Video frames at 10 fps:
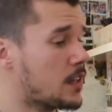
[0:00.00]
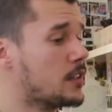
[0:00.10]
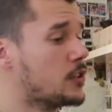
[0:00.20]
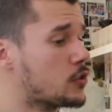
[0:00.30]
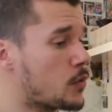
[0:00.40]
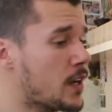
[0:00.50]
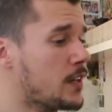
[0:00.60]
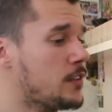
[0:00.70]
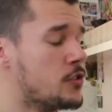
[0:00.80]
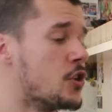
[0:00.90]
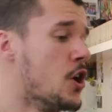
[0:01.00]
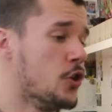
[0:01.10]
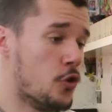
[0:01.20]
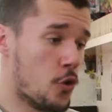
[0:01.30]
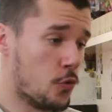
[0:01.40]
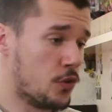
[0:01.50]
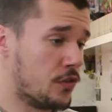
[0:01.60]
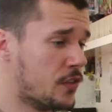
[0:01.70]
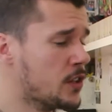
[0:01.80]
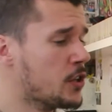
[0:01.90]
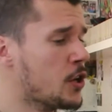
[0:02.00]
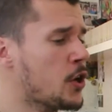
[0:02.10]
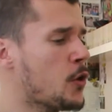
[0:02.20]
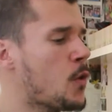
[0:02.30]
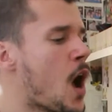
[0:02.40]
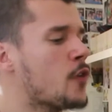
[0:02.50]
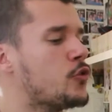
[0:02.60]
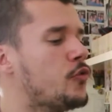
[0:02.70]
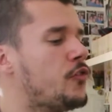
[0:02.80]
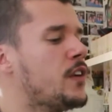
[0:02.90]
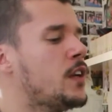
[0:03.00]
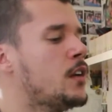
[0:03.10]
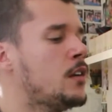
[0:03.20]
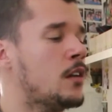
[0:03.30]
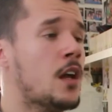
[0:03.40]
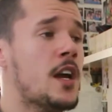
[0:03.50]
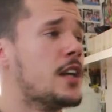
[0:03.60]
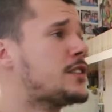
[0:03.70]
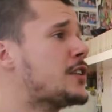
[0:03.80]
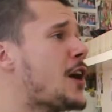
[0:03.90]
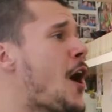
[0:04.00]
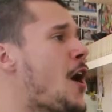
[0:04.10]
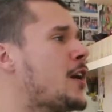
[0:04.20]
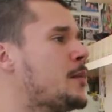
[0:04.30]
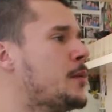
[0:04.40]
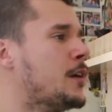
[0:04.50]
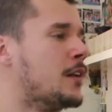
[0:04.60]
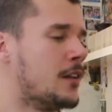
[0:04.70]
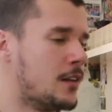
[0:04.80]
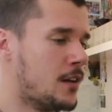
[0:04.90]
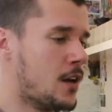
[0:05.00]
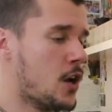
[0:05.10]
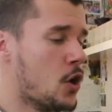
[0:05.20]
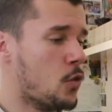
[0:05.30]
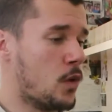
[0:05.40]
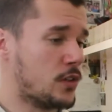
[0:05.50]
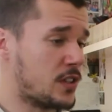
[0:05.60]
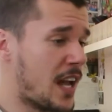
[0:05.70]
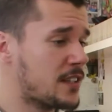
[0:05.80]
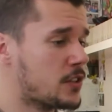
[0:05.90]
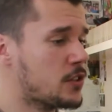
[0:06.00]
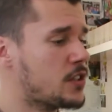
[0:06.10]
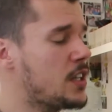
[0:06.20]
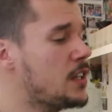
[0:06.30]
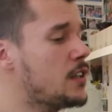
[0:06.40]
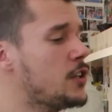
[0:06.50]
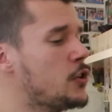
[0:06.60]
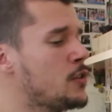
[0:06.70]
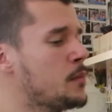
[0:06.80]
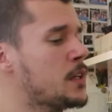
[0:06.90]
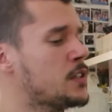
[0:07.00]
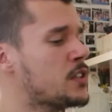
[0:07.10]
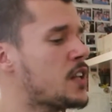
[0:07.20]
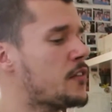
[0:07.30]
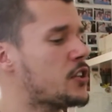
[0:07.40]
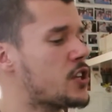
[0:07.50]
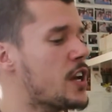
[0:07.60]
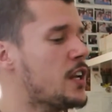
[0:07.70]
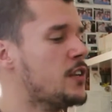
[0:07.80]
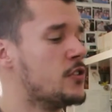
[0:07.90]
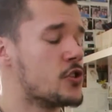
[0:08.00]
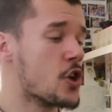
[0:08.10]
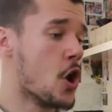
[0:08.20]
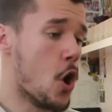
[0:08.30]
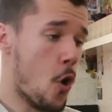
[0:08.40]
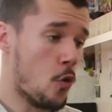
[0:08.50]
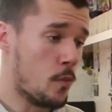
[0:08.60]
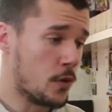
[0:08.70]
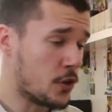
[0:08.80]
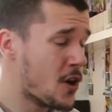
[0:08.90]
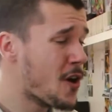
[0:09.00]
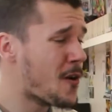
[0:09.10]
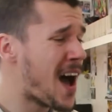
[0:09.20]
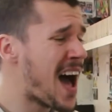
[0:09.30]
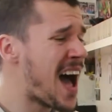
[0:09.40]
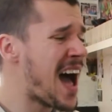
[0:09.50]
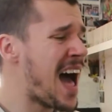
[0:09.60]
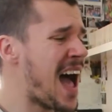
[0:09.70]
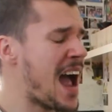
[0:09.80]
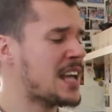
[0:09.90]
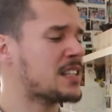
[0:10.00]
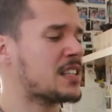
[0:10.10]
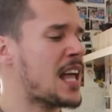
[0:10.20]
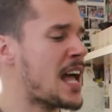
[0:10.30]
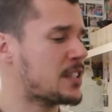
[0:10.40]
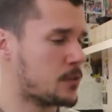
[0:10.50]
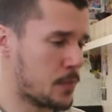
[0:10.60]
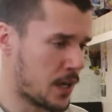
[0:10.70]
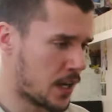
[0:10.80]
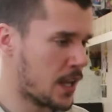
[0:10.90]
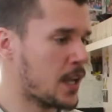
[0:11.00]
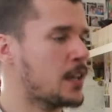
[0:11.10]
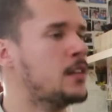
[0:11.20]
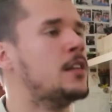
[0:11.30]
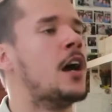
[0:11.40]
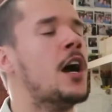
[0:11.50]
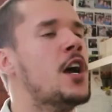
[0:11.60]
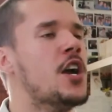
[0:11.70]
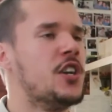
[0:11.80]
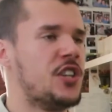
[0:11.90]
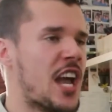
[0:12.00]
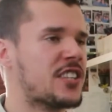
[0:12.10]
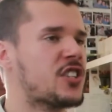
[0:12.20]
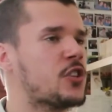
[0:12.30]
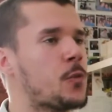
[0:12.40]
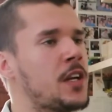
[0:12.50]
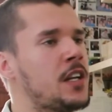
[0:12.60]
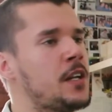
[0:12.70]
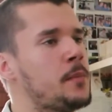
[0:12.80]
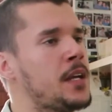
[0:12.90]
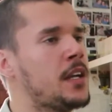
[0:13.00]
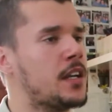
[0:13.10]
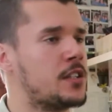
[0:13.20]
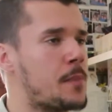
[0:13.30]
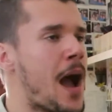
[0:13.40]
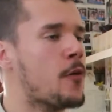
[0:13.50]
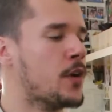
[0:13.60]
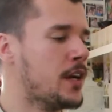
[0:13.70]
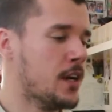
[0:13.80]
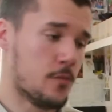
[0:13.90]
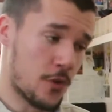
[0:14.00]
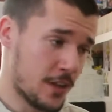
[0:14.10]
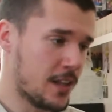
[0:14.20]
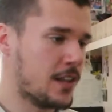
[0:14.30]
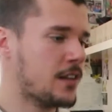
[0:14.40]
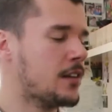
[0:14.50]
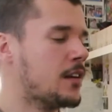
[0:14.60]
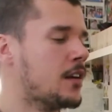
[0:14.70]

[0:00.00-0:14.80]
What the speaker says: and it's strange. You don't even know how you feel. It's adorable! Well, it's nice to see the humans never change. Open your eyes, let's begin. Yes, it's really me, it's Maui, breathe in.